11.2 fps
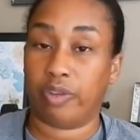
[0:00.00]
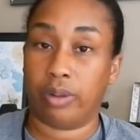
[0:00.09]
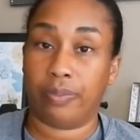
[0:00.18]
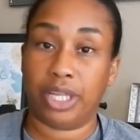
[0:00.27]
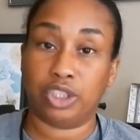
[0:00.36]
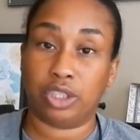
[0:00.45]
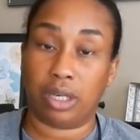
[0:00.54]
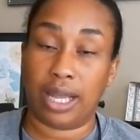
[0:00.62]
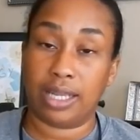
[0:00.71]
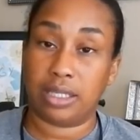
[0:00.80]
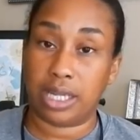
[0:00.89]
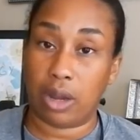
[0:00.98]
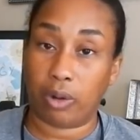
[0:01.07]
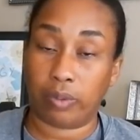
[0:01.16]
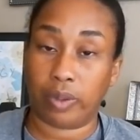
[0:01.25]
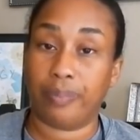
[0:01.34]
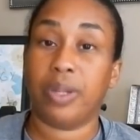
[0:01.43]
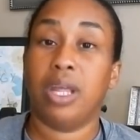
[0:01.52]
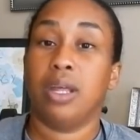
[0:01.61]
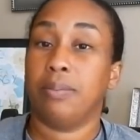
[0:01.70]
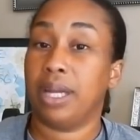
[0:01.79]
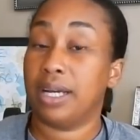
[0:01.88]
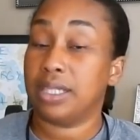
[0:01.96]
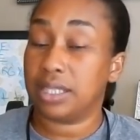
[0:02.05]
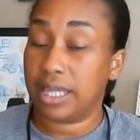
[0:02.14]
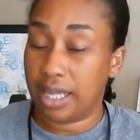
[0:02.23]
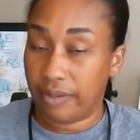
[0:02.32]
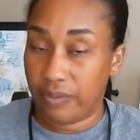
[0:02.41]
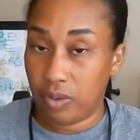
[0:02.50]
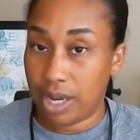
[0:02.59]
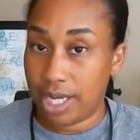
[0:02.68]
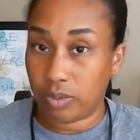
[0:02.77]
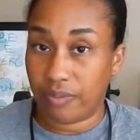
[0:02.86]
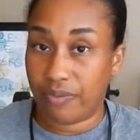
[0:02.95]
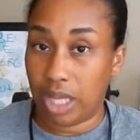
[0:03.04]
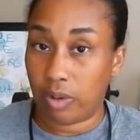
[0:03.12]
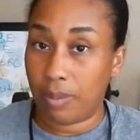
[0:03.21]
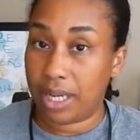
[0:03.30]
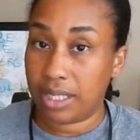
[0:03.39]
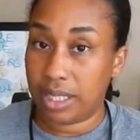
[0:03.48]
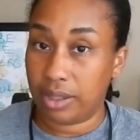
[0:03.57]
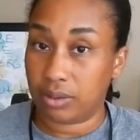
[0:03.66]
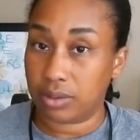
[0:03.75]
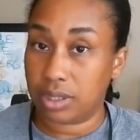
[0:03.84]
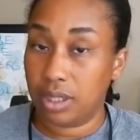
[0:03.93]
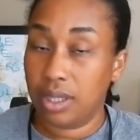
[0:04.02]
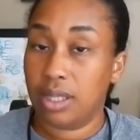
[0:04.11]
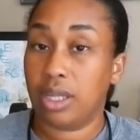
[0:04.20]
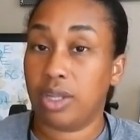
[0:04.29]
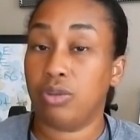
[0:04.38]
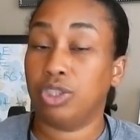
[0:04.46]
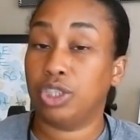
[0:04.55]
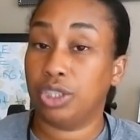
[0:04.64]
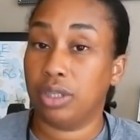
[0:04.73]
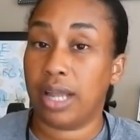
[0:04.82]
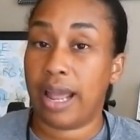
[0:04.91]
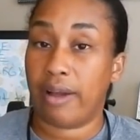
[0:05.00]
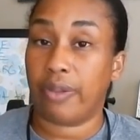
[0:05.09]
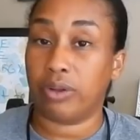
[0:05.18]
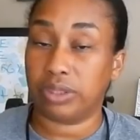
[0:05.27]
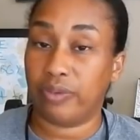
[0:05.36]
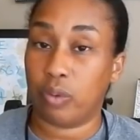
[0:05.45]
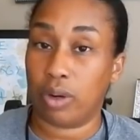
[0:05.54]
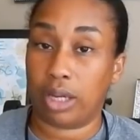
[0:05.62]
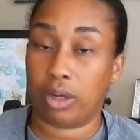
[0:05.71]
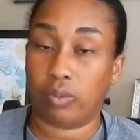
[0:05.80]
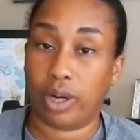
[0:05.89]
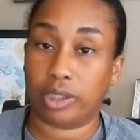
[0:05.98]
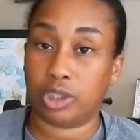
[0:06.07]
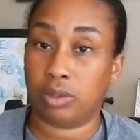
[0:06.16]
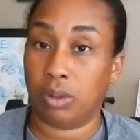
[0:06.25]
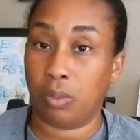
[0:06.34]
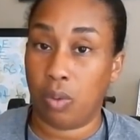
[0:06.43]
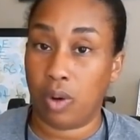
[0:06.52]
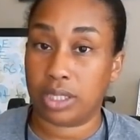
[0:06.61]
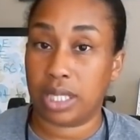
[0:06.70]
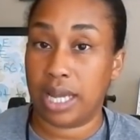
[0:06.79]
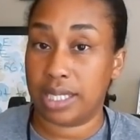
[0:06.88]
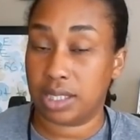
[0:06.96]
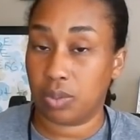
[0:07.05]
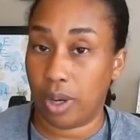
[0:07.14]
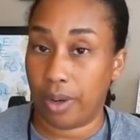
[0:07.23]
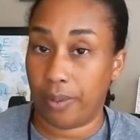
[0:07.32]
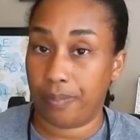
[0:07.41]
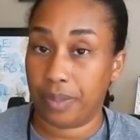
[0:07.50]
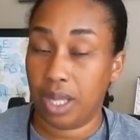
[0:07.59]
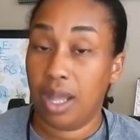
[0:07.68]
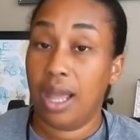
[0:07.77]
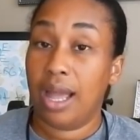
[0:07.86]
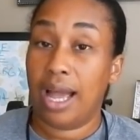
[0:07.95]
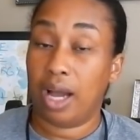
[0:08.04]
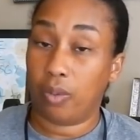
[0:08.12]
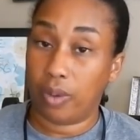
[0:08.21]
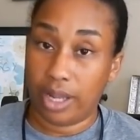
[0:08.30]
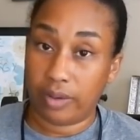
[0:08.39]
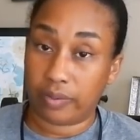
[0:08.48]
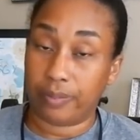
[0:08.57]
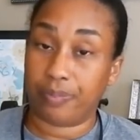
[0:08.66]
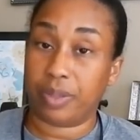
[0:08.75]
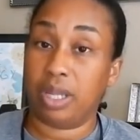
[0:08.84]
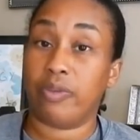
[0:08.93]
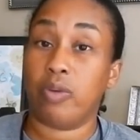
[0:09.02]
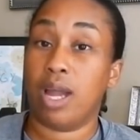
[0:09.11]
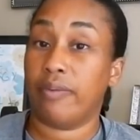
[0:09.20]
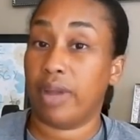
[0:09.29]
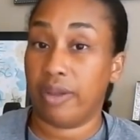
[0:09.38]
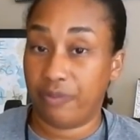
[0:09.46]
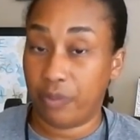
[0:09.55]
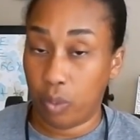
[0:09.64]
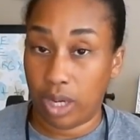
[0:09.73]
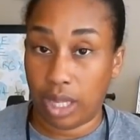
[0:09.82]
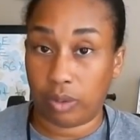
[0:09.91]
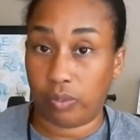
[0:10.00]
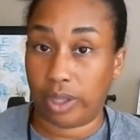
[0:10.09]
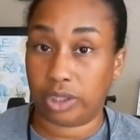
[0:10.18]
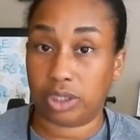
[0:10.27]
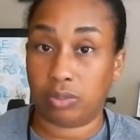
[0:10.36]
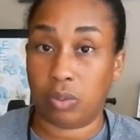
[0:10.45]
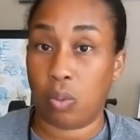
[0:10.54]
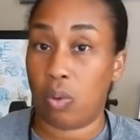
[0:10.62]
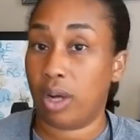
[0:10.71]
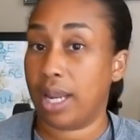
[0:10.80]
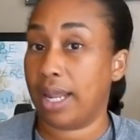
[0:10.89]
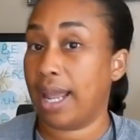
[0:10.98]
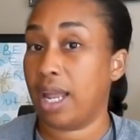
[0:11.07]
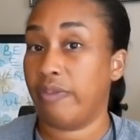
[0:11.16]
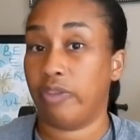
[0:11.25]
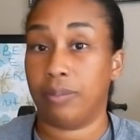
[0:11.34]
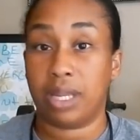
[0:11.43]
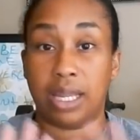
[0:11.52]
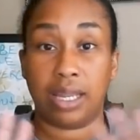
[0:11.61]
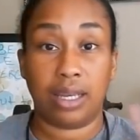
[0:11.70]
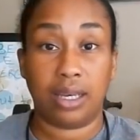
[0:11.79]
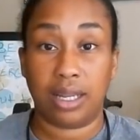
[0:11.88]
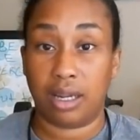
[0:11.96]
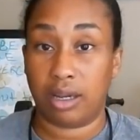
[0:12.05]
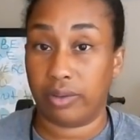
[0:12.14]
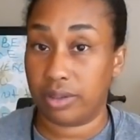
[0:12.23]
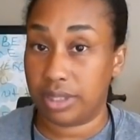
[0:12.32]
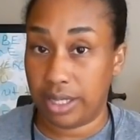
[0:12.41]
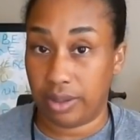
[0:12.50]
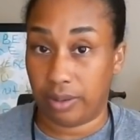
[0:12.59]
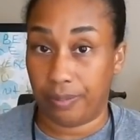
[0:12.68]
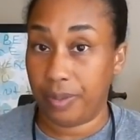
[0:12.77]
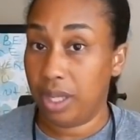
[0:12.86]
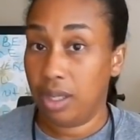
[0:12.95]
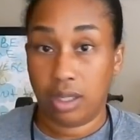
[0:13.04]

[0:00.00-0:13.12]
from the Gillette deodorant because if you guys were following my deals, then you should have those $4 register rewards as well. However, if you have a $4 register reward that came from any other deal,